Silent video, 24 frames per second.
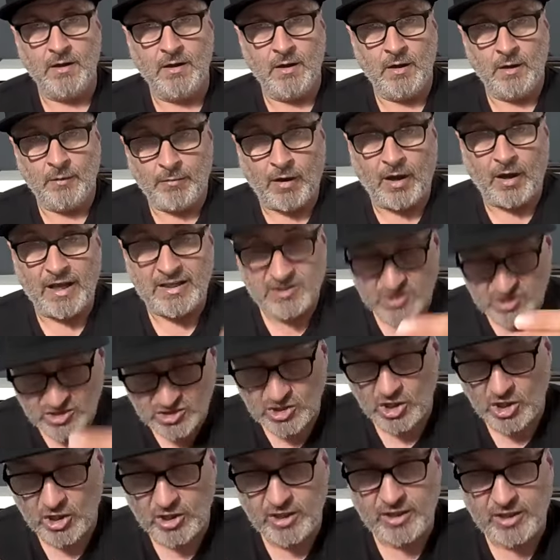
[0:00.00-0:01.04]
But I
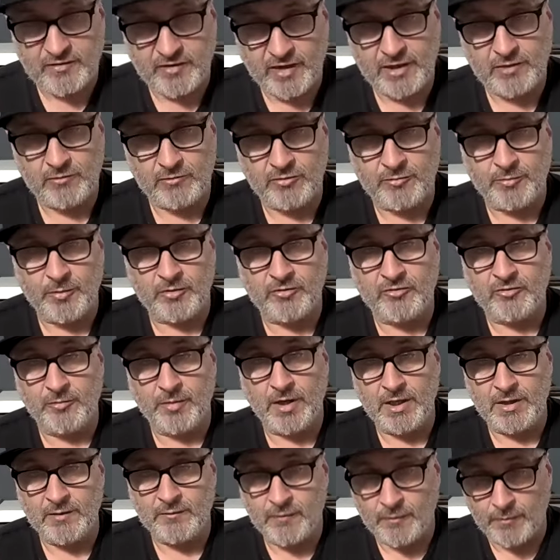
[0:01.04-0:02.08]
certainly take
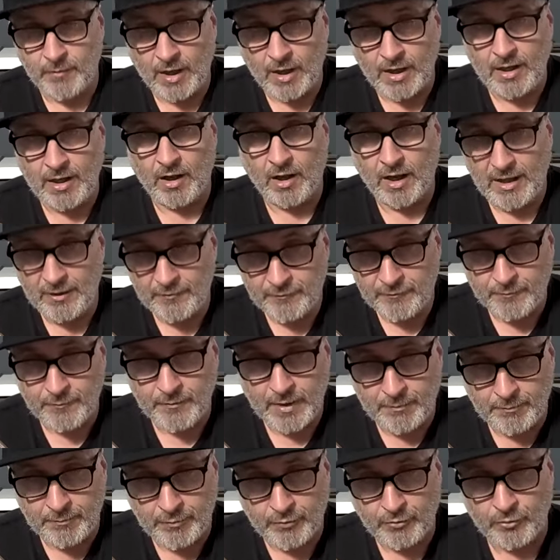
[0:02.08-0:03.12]
responsibility for my life
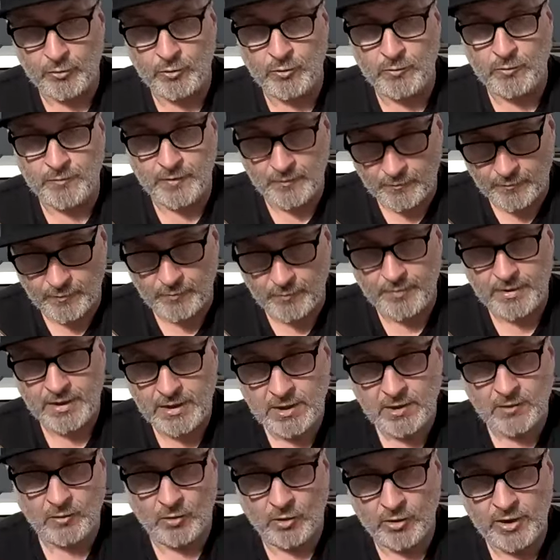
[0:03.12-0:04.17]
improving from
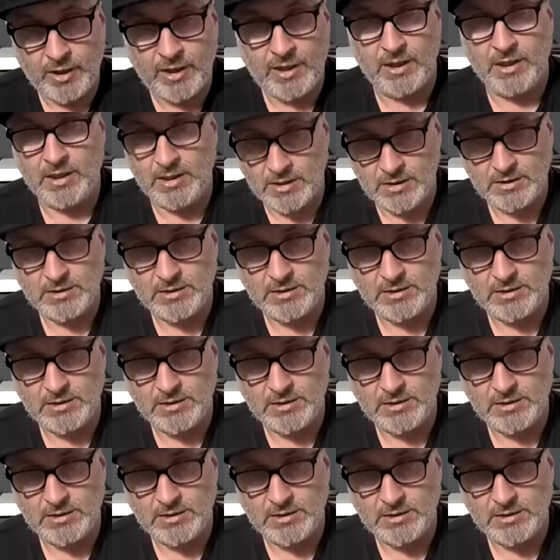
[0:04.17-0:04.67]
here on in.